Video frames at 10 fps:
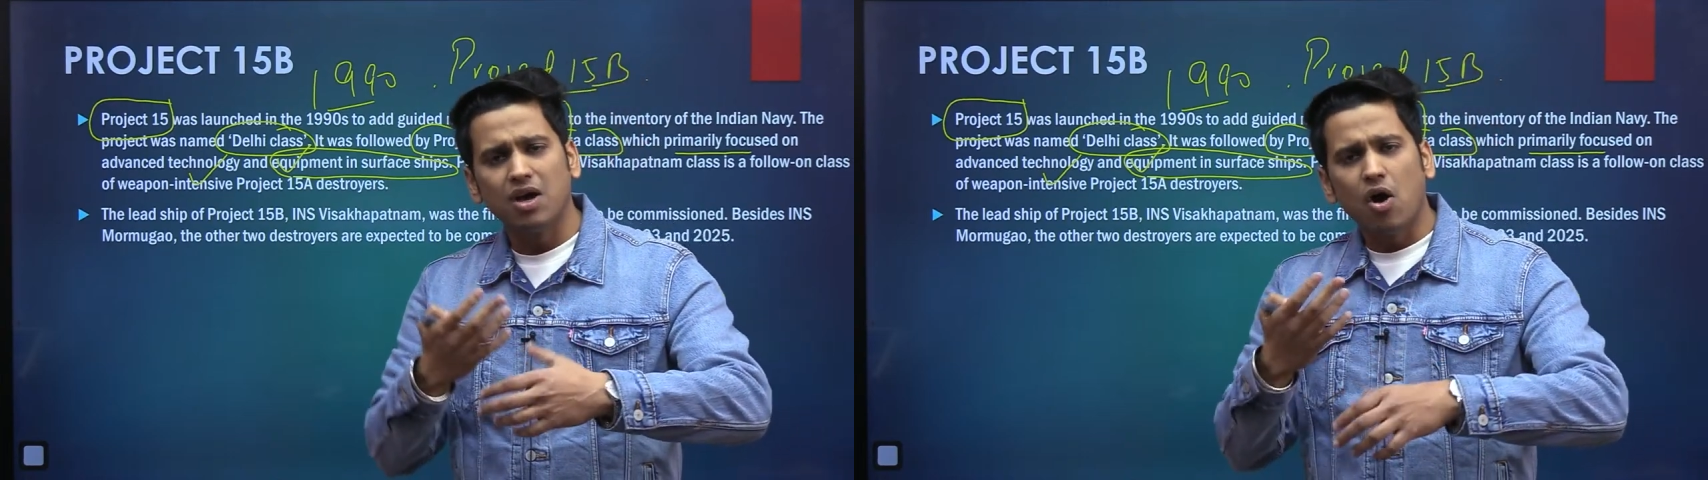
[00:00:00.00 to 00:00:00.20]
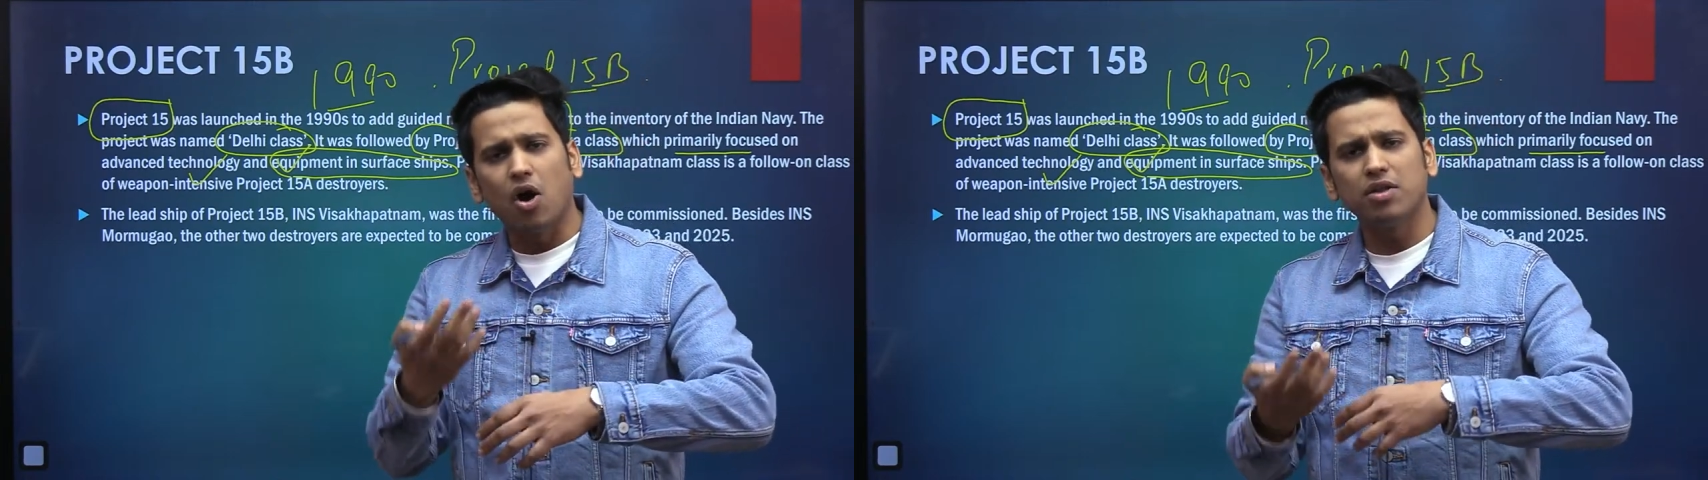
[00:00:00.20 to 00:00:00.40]

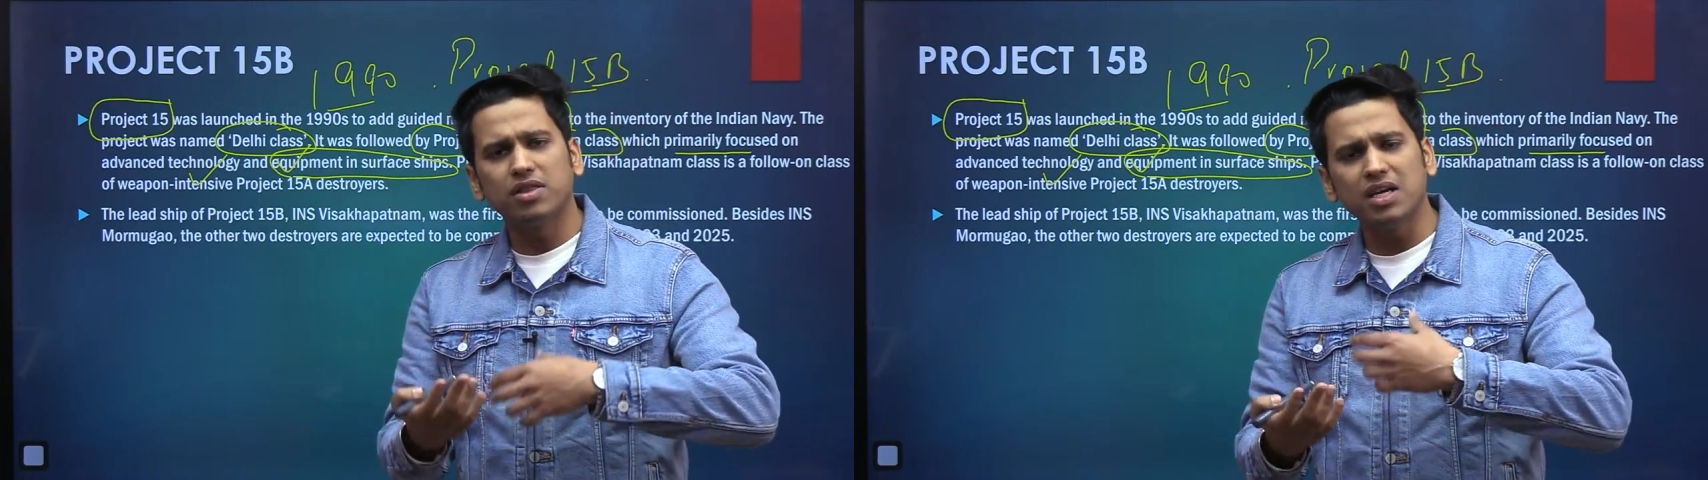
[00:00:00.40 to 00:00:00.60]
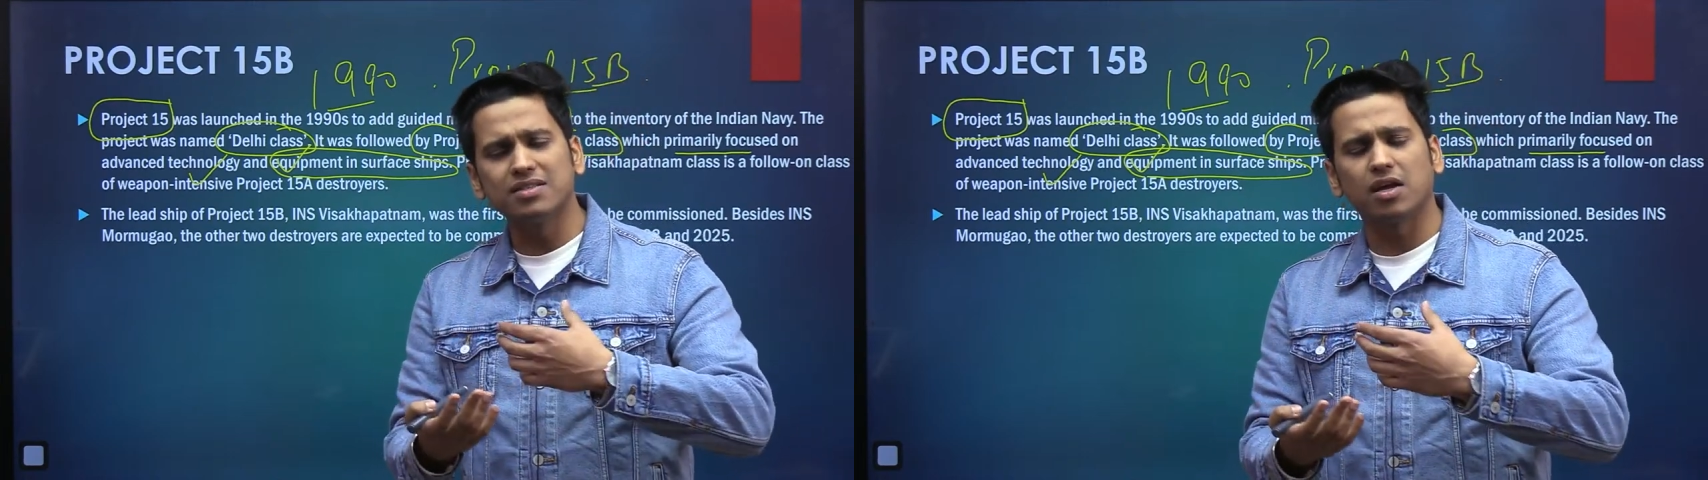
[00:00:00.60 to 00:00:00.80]
on
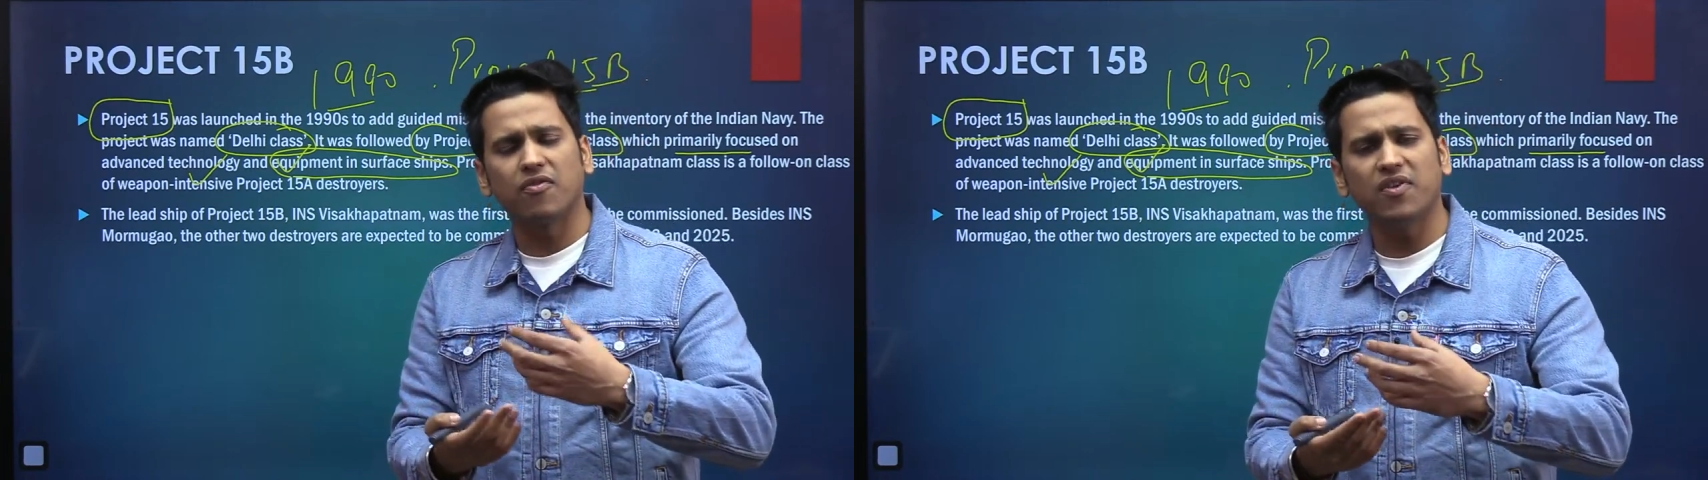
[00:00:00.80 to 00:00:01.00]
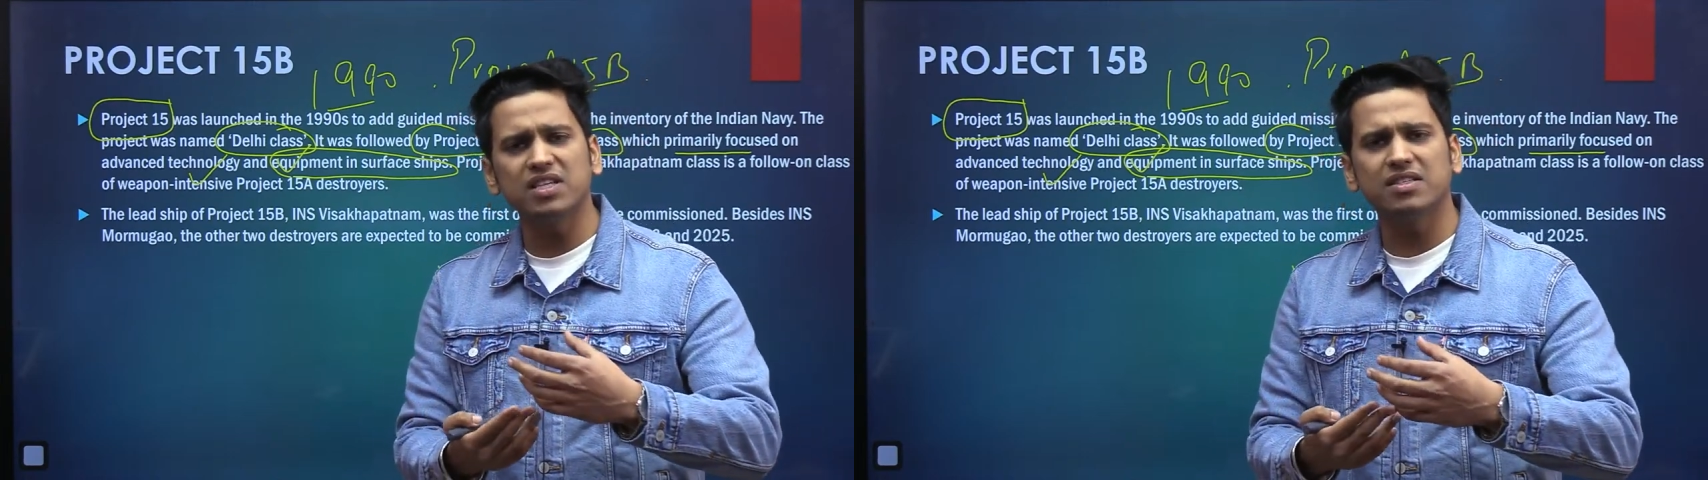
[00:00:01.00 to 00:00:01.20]
the
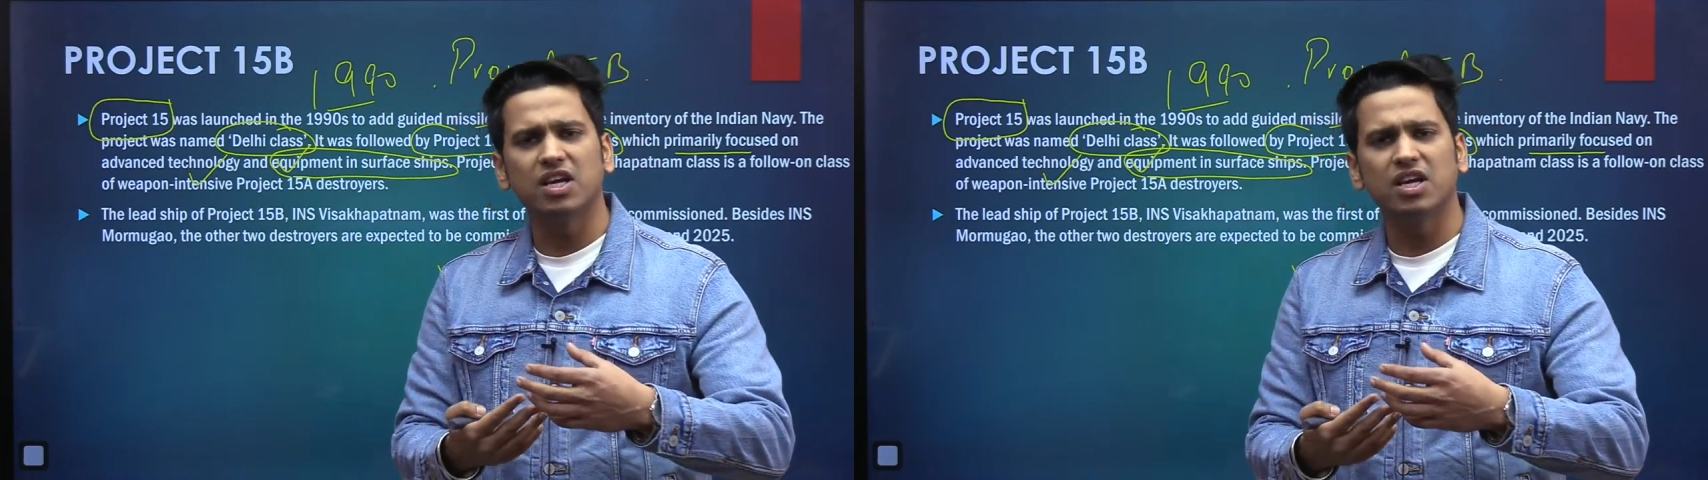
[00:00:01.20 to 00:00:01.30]
surface